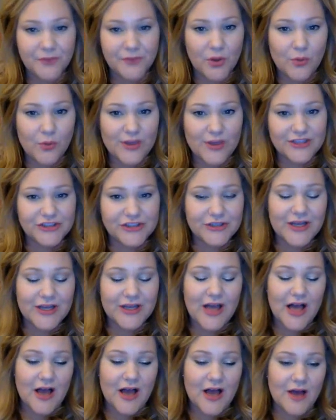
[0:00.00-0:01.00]
which
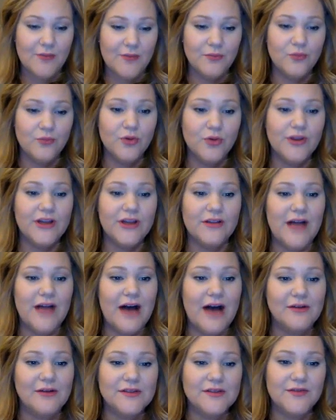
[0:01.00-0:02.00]
really
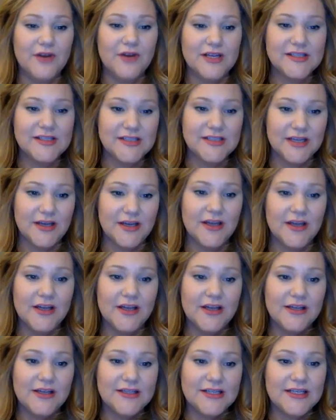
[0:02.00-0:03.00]
allows for us to
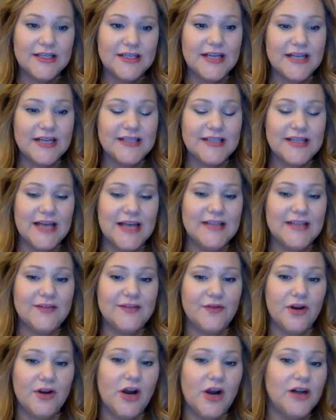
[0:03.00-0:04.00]
connect to that
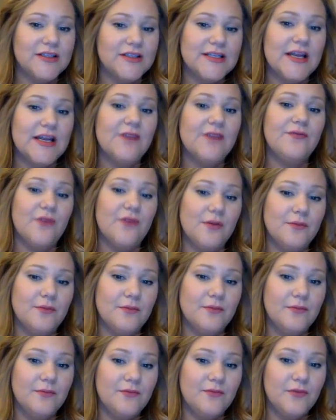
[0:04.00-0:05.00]
different content
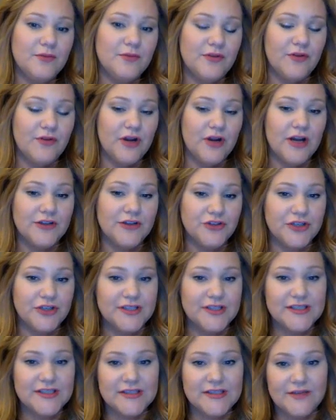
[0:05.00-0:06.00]
from different
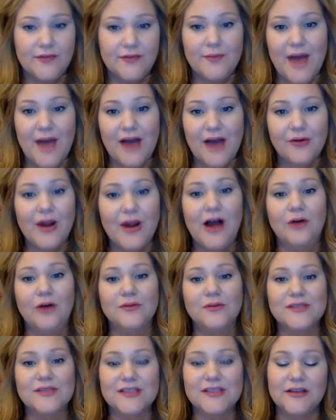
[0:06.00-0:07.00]
countries and different
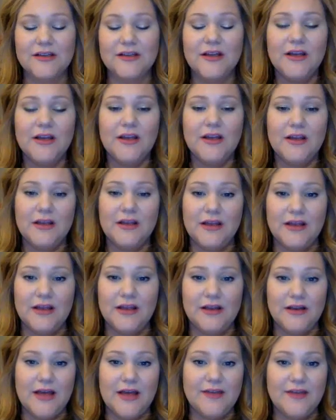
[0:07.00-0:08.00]
backgrounds and
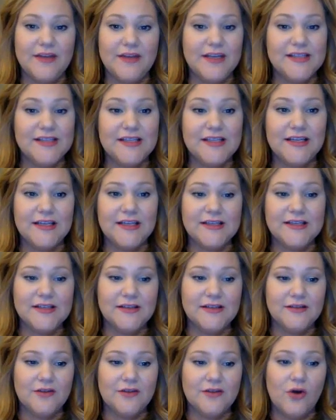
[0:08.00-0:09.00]
ethnicities
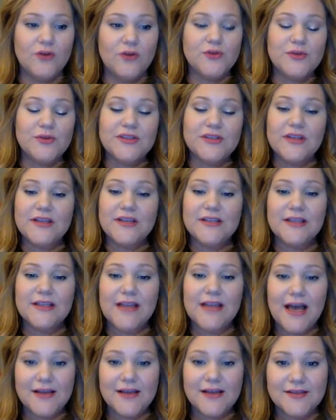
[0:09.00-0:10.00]
and all sorts of things like
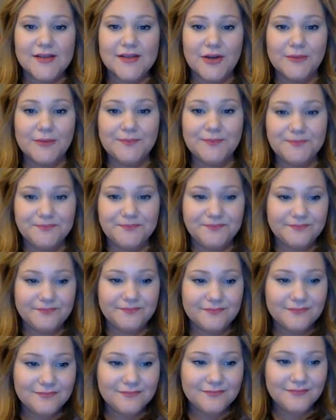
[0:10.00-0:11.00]
that. So
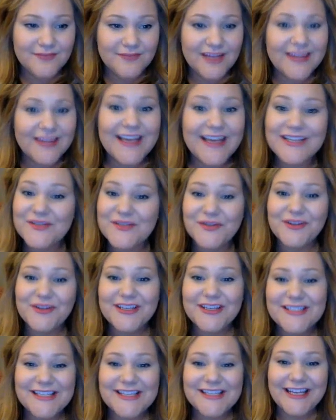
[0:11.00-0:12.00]
thanks for
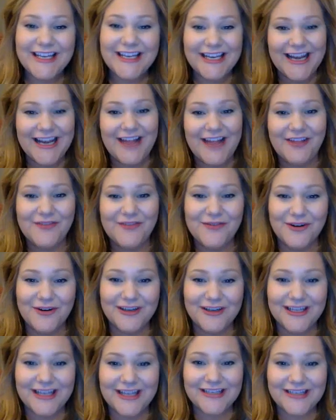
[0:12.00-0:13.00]
listening, and I look
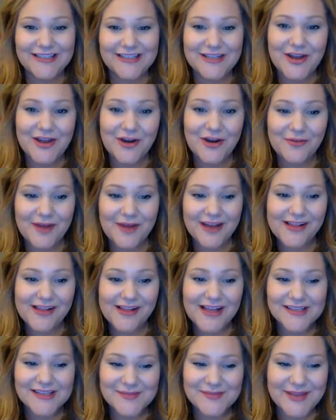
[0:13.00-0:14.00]
forward to getting to know my
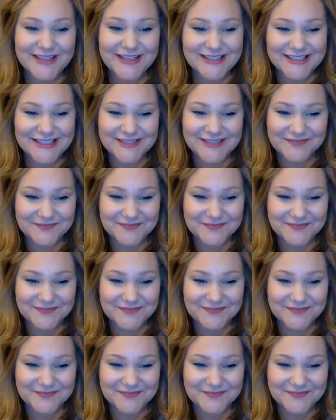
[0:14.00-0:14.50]
classmates.